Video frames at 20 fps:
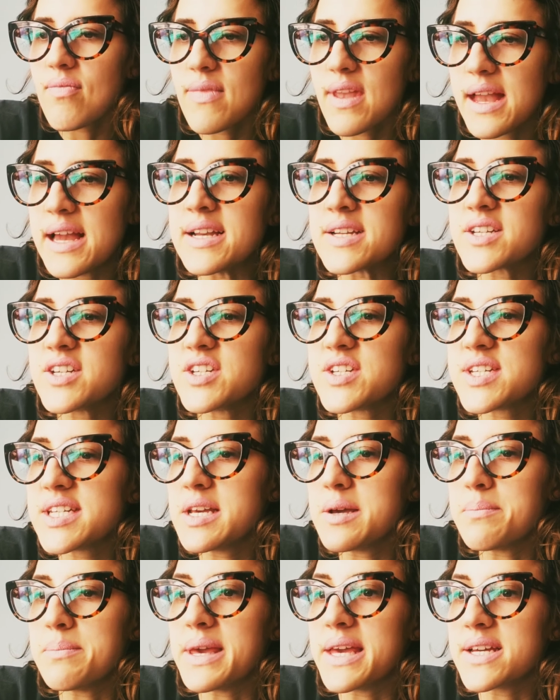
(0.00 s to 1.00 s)
and could
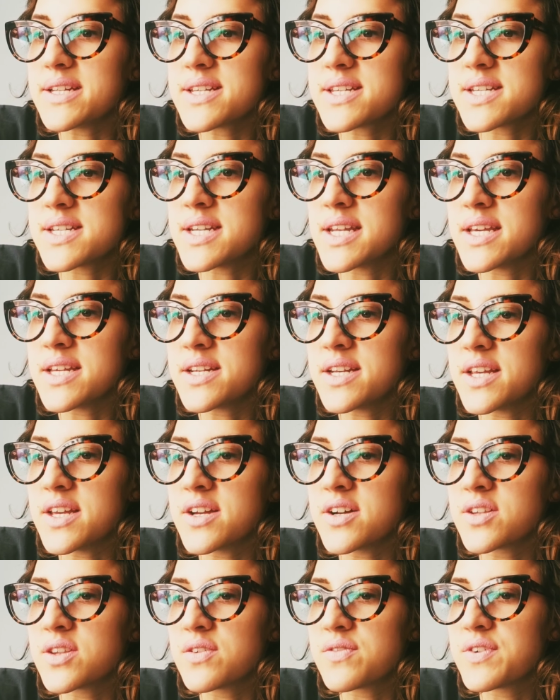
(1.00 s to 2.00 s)
see a man
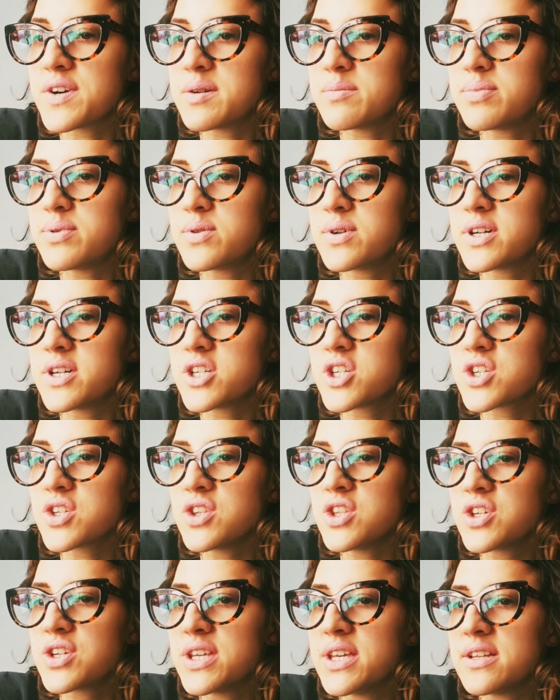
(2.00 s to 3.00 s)
standing on the front porch,
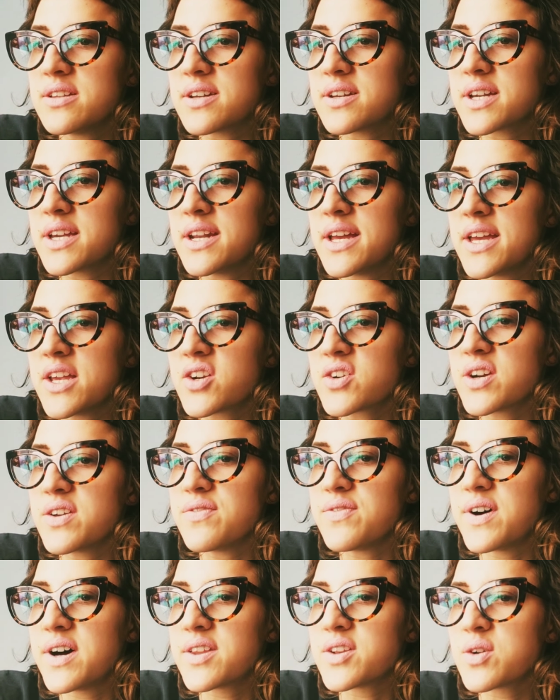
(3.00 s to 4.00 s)
looking like an angry
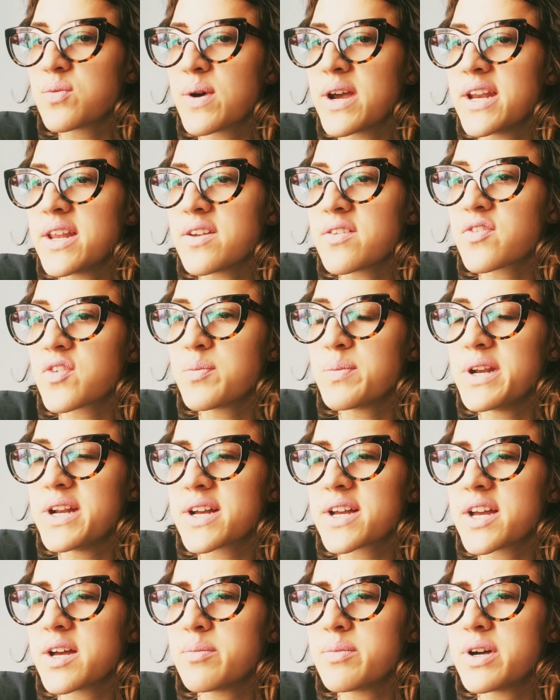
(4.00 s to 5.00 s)
father waiting for me to
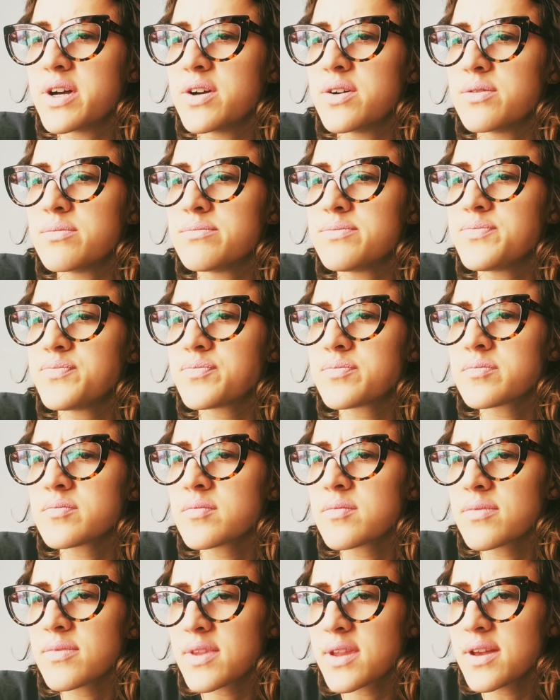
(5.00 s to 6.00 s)
come home.
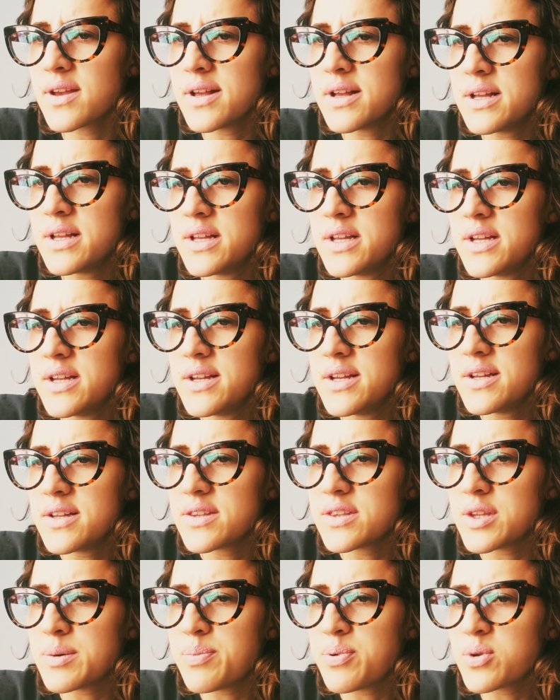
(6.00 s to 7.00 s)

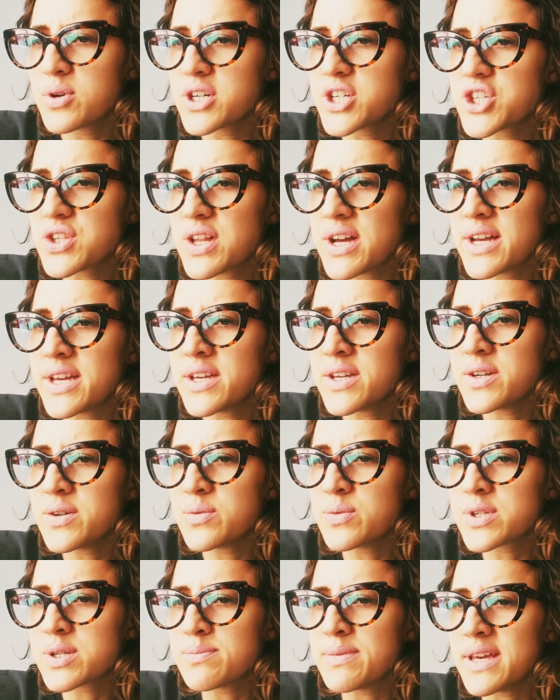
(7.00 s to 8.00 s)
The porch light
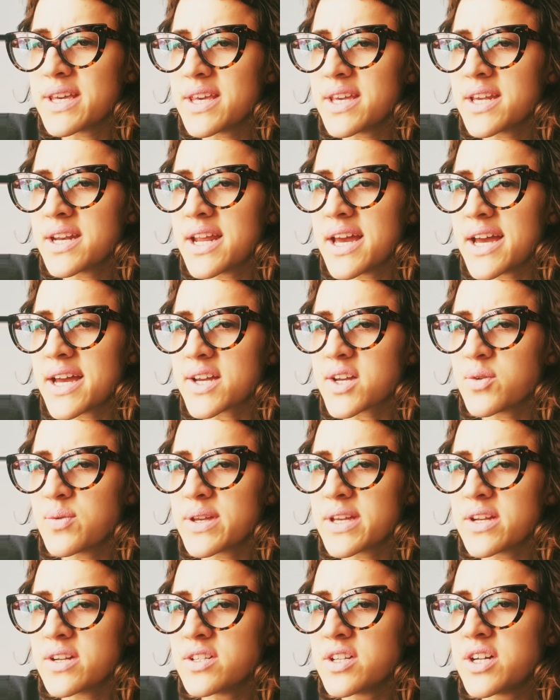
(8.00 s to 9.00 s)
was making an
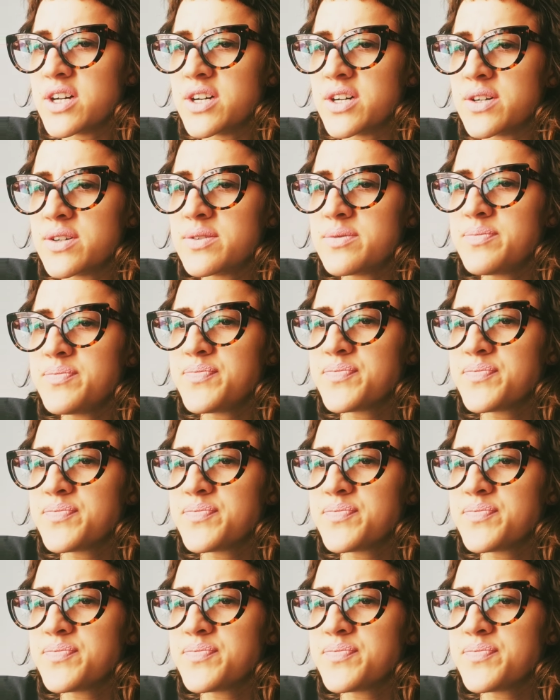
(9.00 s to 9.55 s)
echoing glow